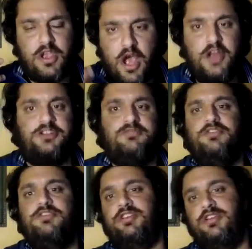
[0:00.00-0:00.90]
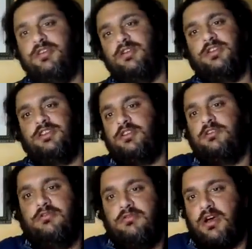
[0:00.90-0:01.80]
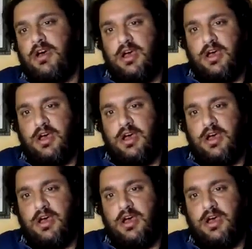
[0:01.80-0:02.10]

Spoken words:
contribution to